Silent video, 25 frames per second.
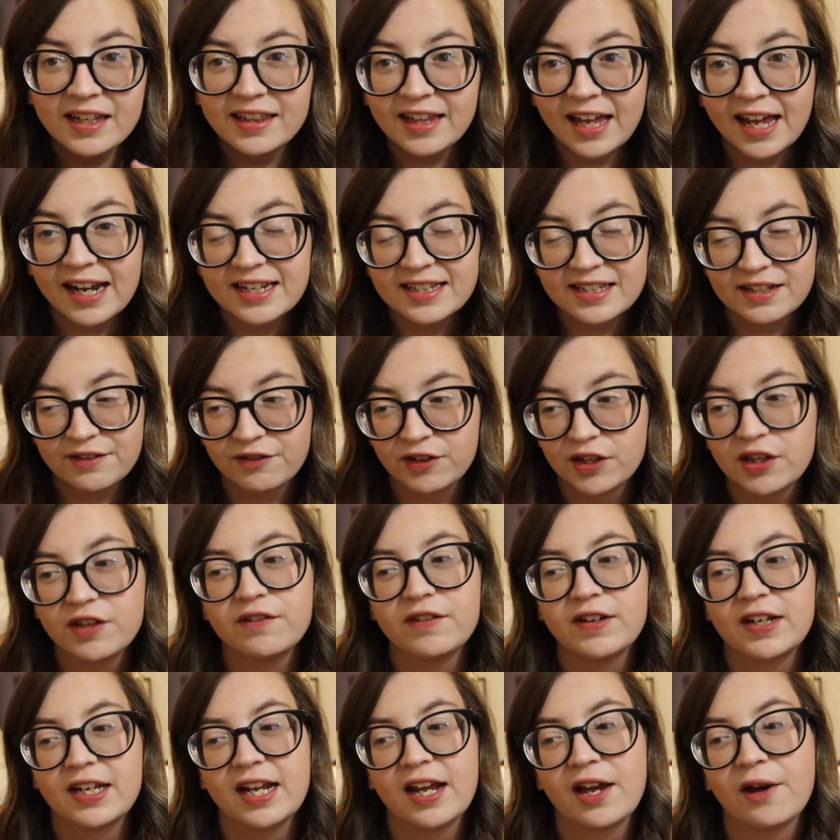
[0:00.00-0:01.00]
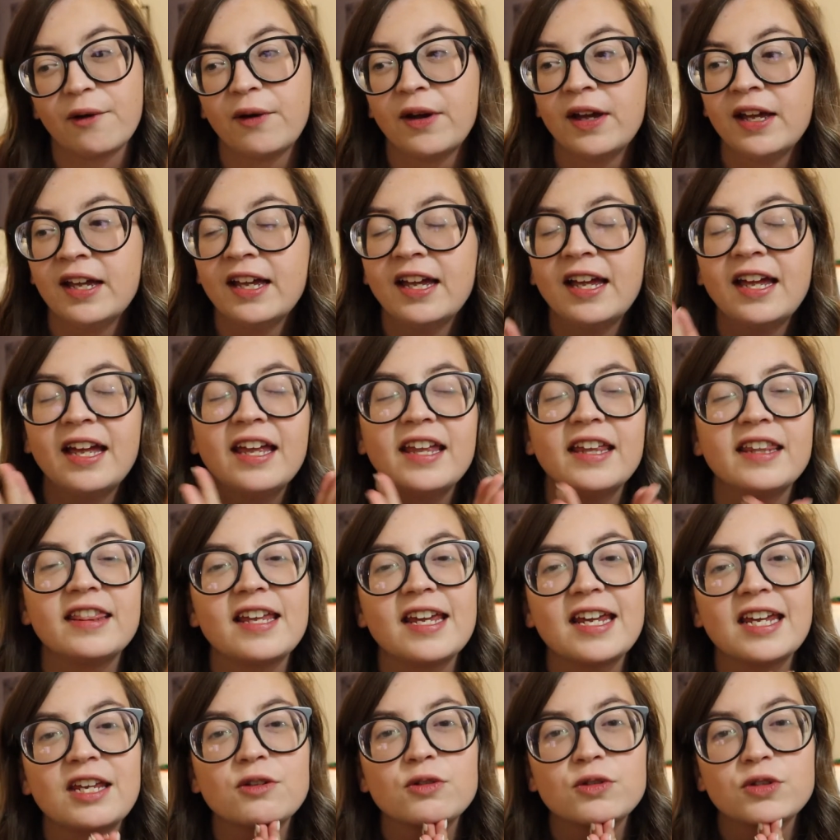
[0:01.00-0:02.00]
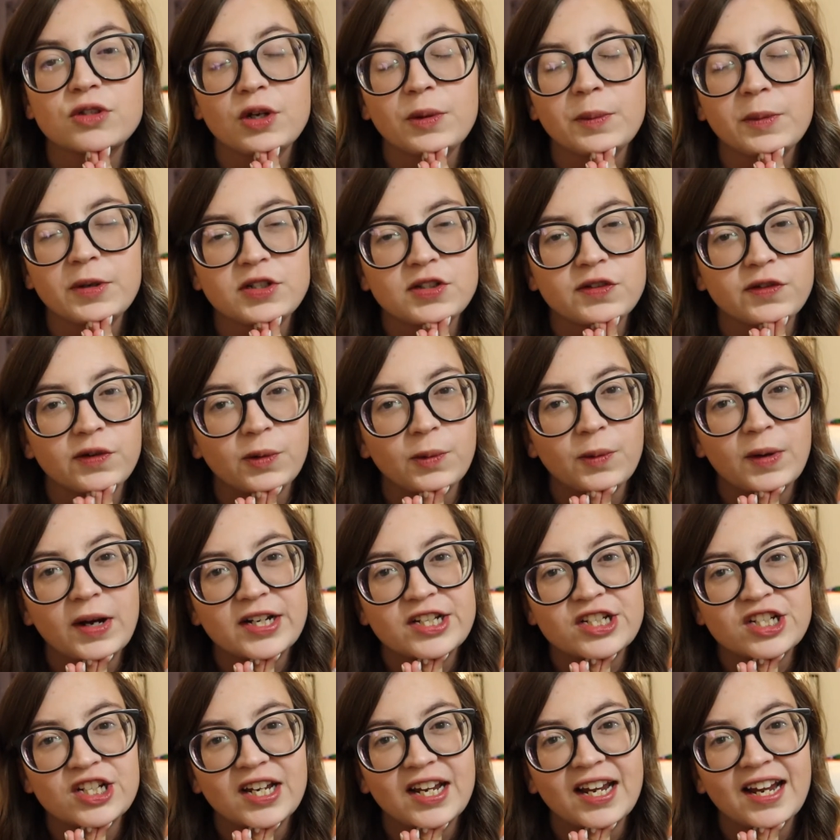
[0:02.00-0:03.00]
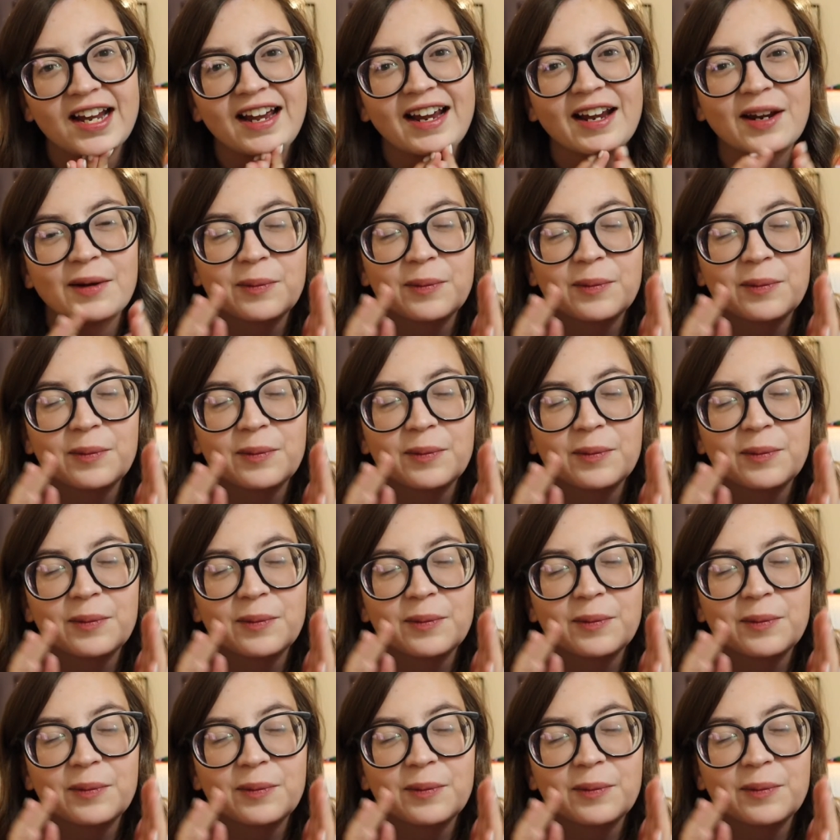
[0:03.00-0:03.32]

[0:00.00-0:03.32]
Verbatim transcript: that is it for the video. Thank you so much for watching. I